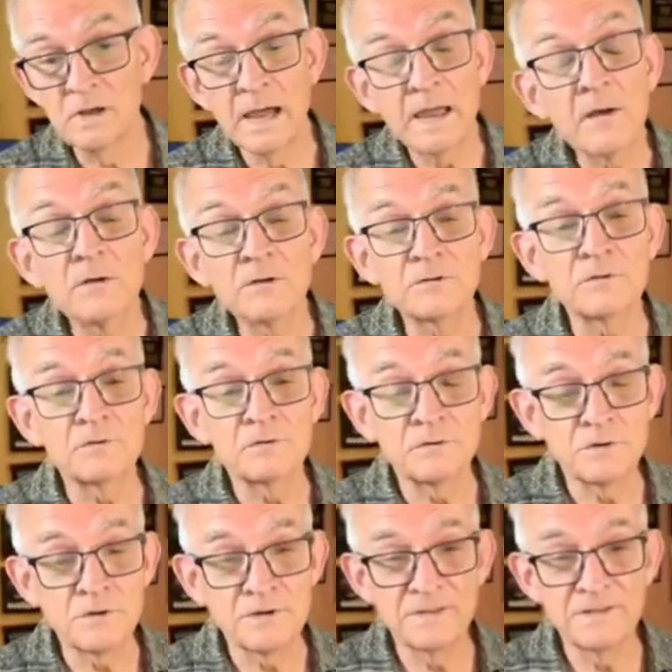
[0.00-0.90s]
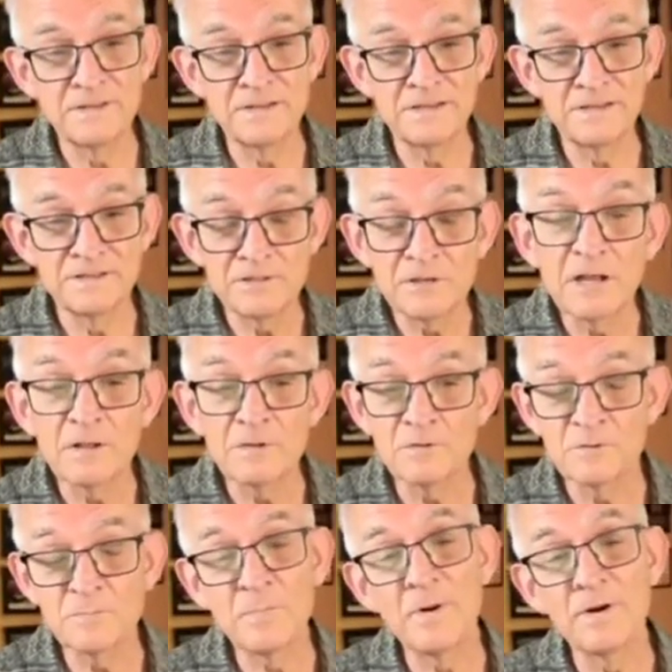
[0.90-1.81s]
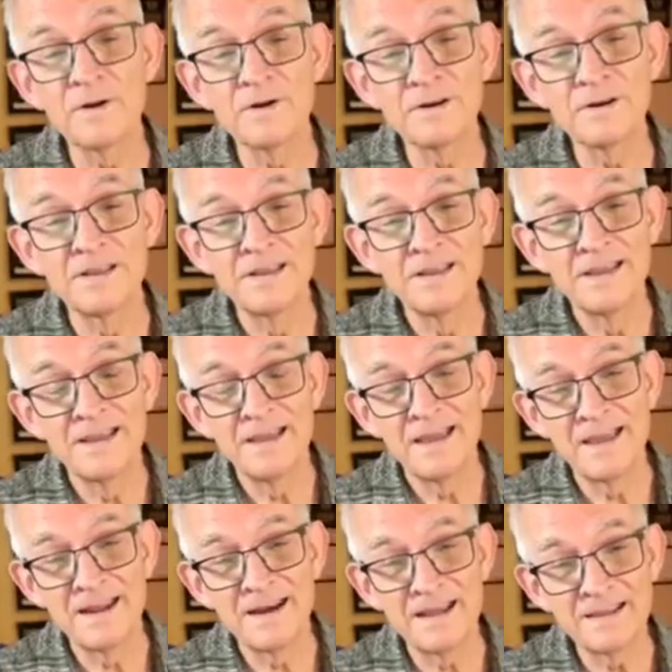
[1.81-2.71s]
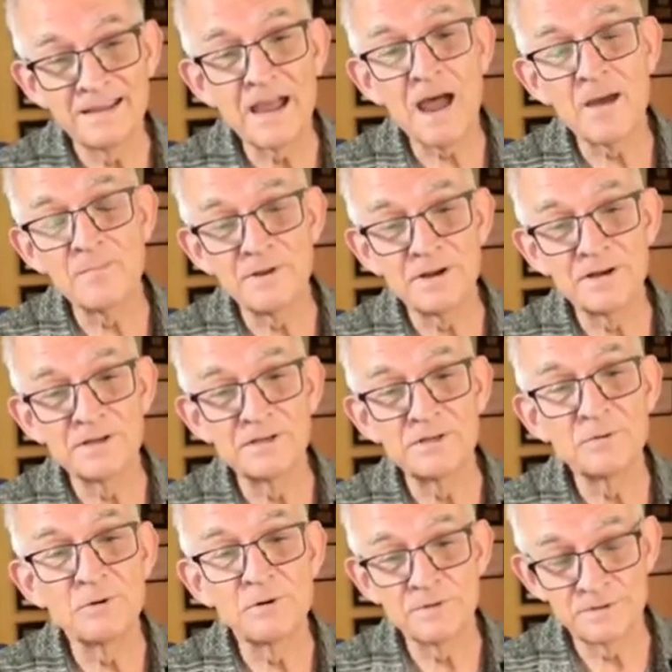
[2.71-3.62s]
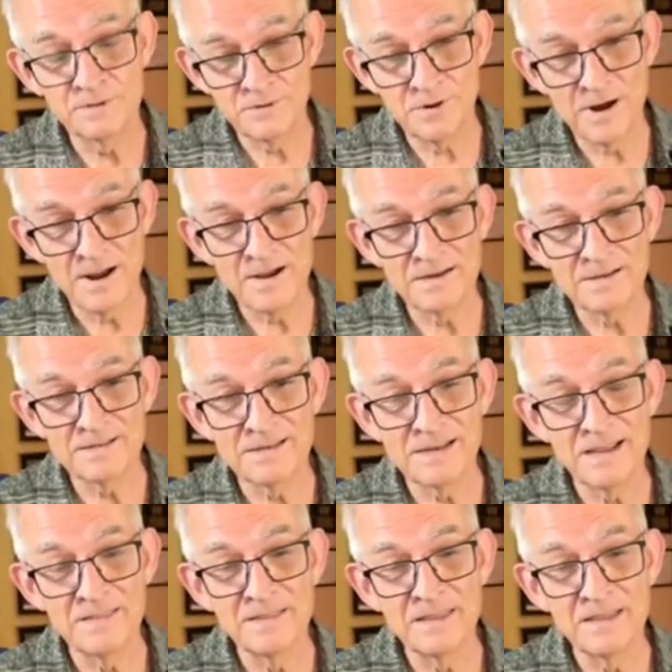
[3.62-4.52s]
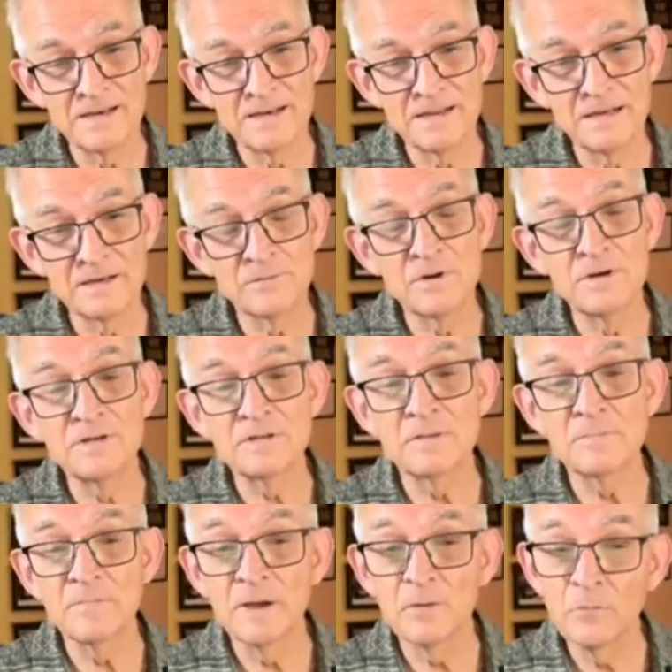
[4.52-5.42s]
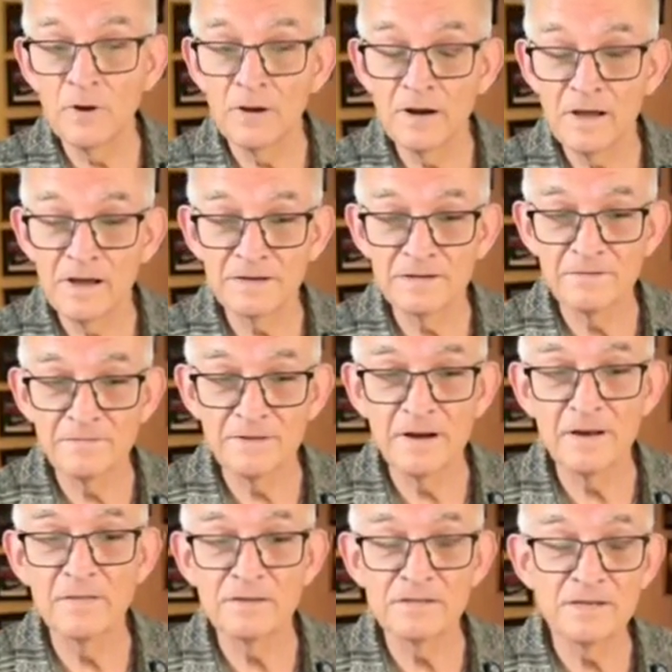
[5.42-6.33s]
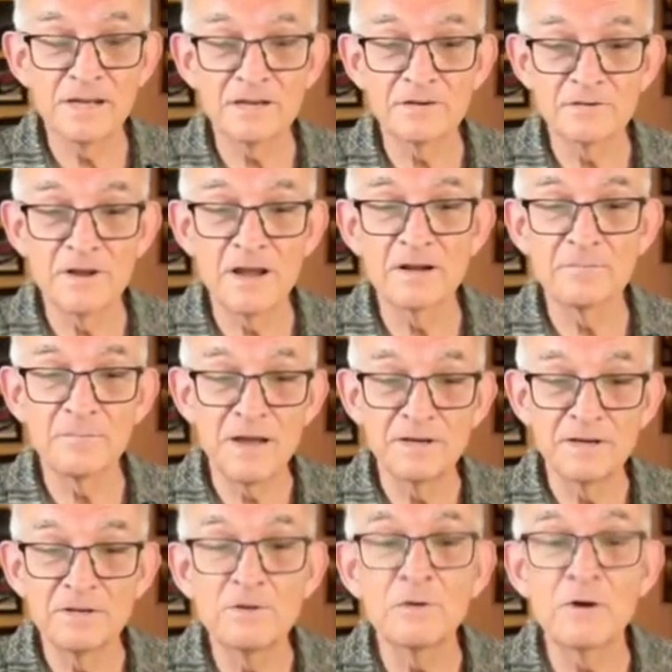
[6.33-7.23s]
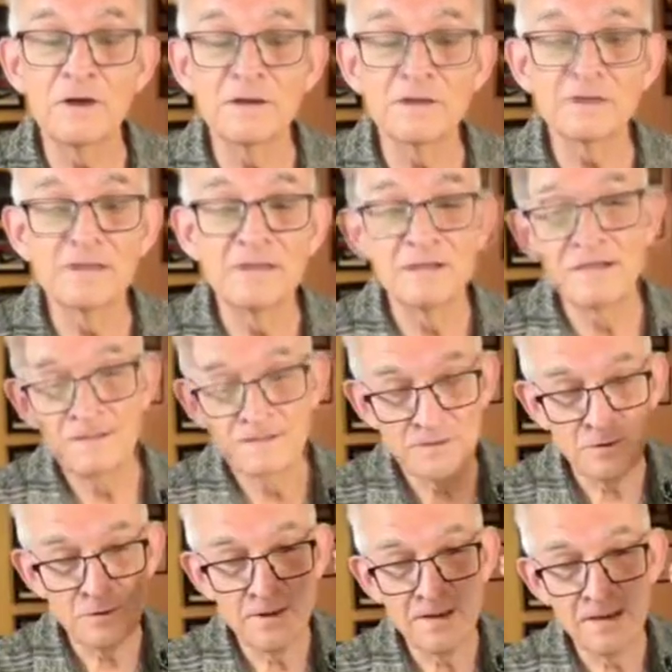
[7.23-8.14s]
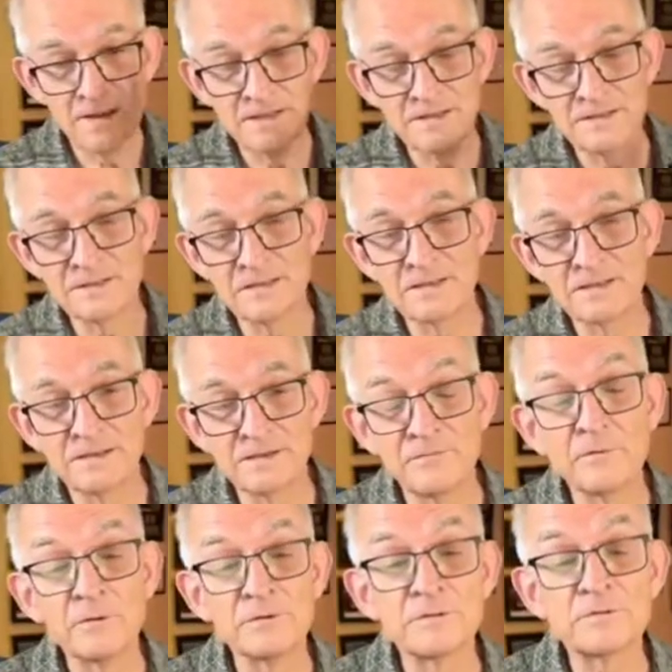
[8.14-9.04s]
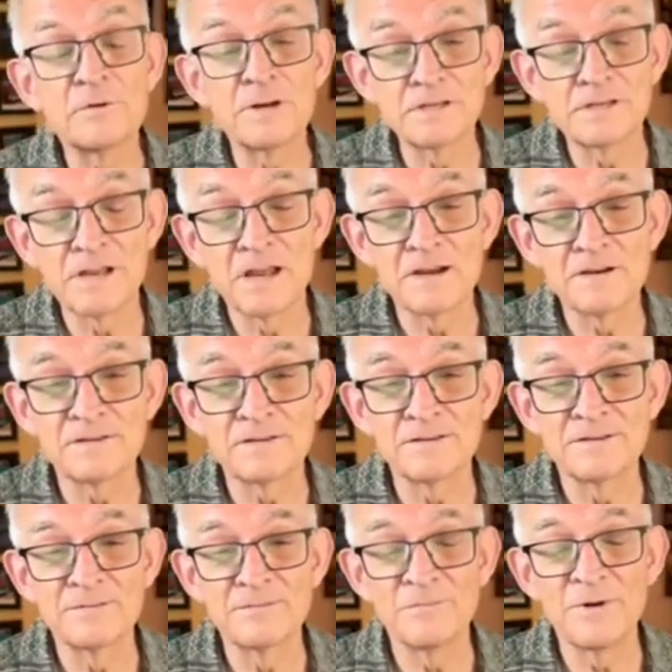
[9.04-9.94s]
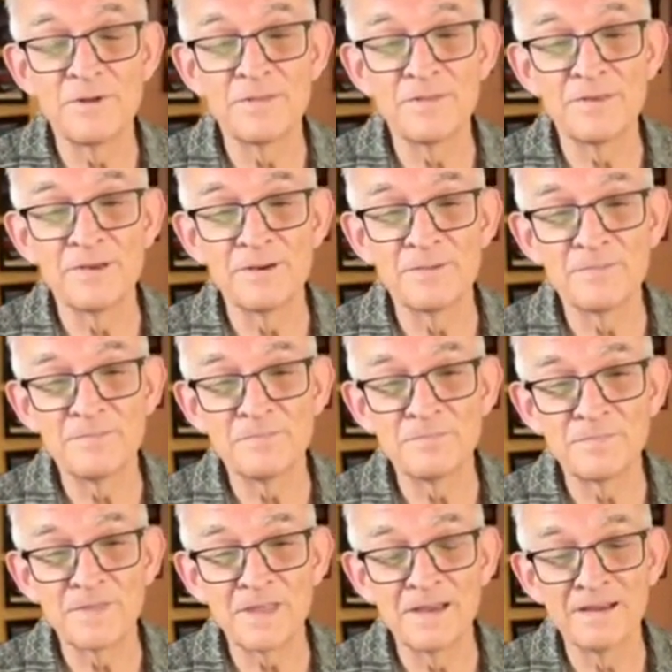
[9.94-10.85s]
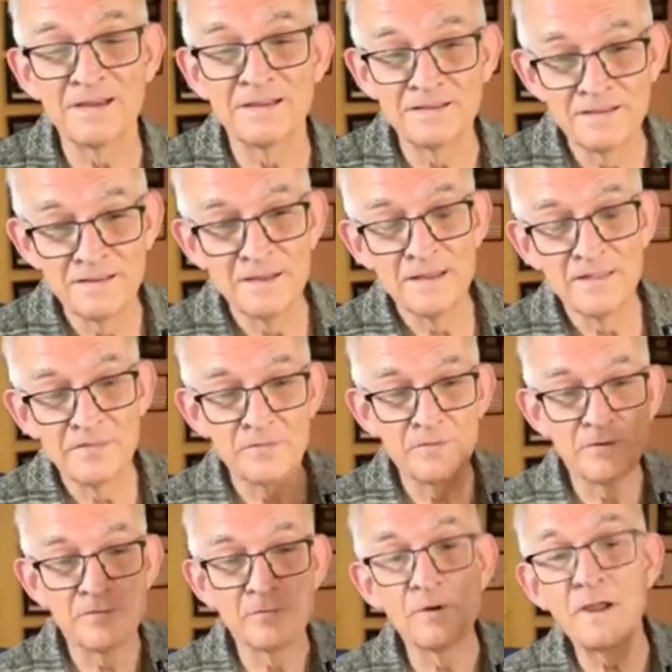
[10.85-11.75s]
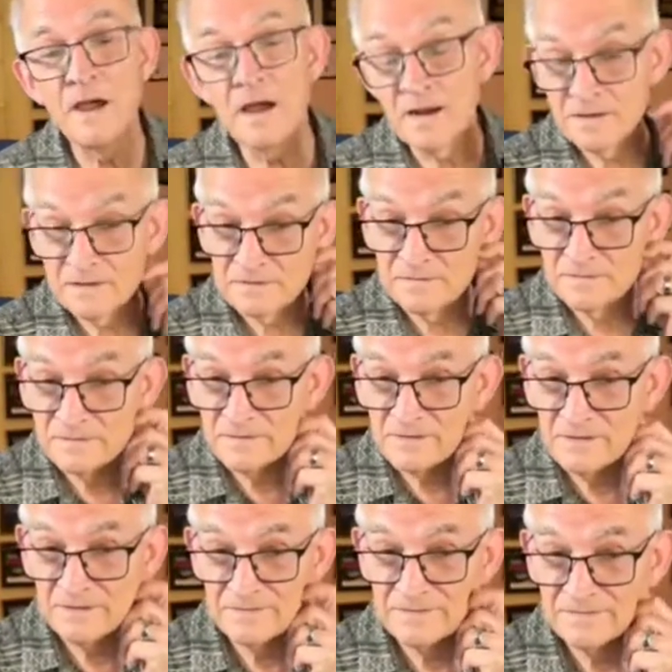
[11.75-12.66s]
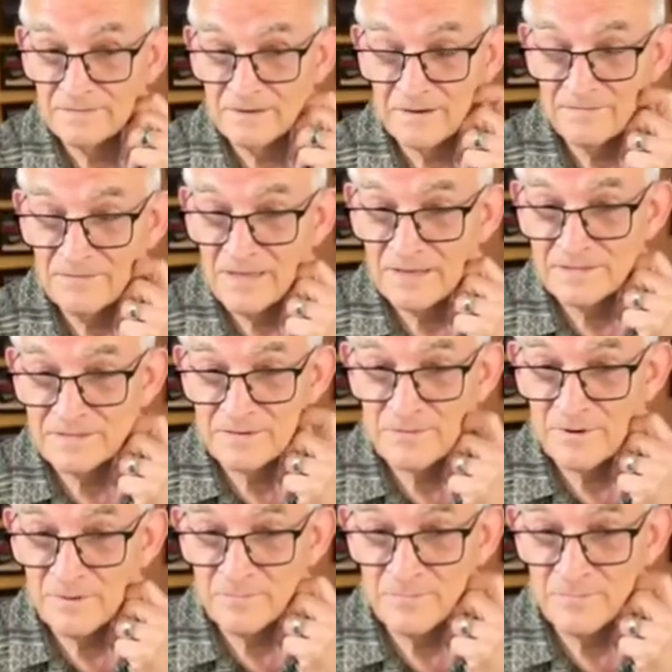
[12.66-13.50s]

I also took the cellos part and I copied it 2 other tracks and then increased it by 1 octave and on the second track by 2 octaves. So I had a full string section with 3 octaves of that string